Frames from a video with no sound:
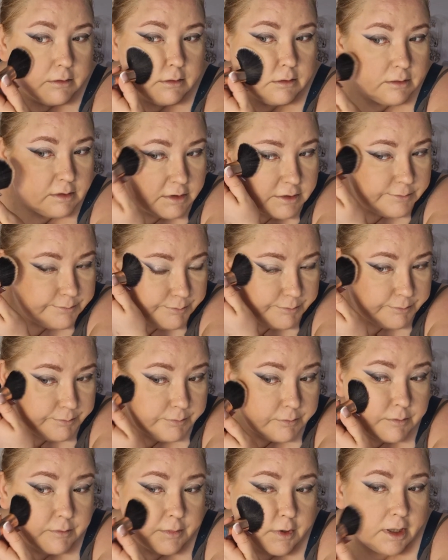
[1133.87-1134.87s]
this
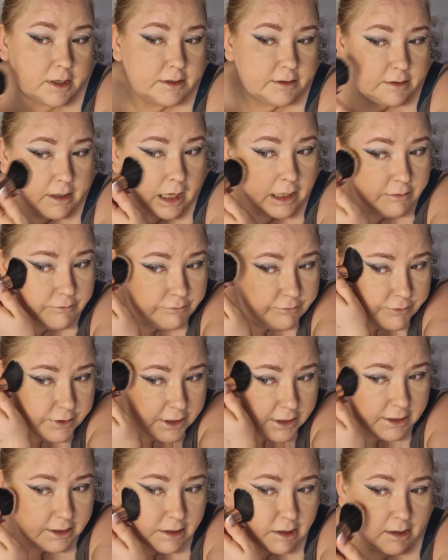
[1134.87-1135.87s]
I
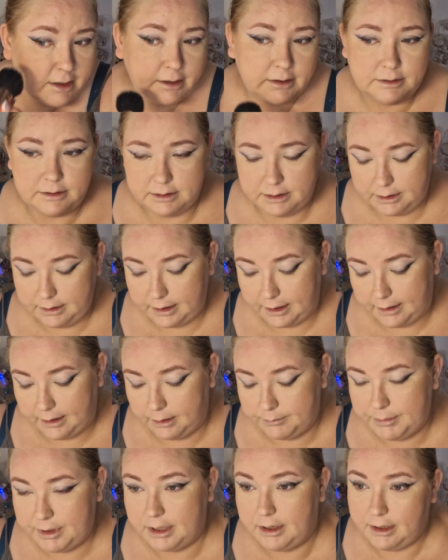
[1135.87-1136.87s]
really like. I
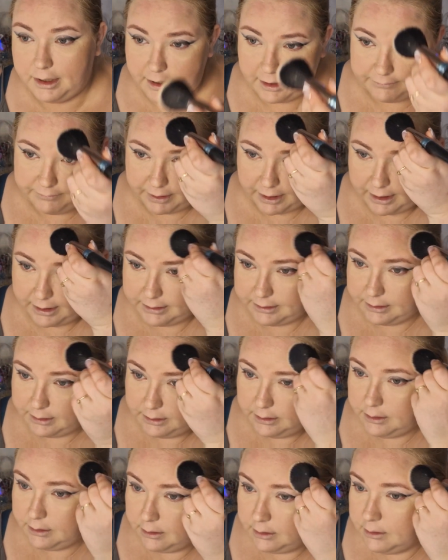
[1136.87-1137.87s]
mean, I have had
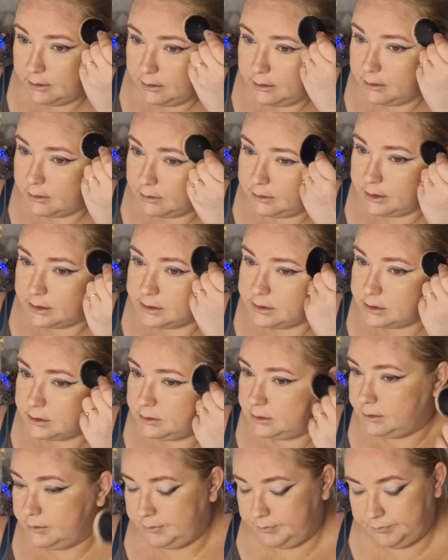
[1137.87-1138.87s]
this
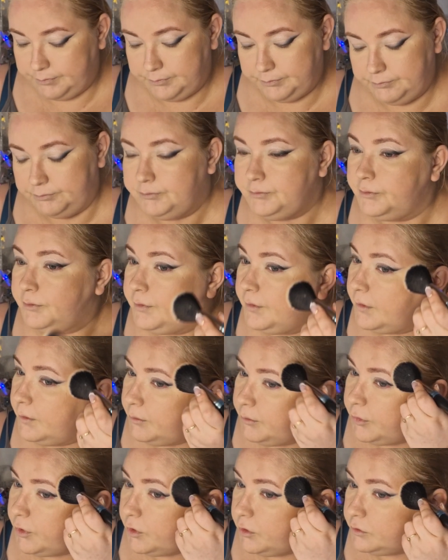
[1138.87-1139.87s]

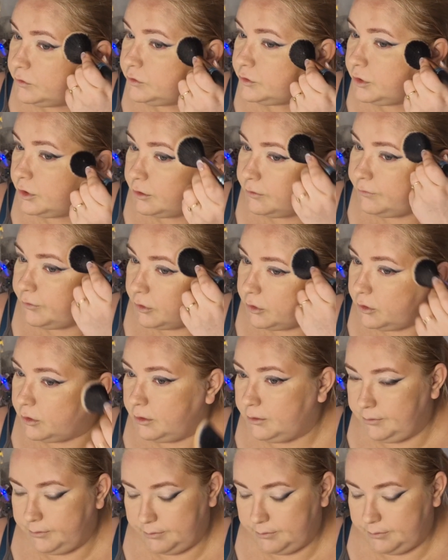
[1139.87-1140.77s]
bronzer for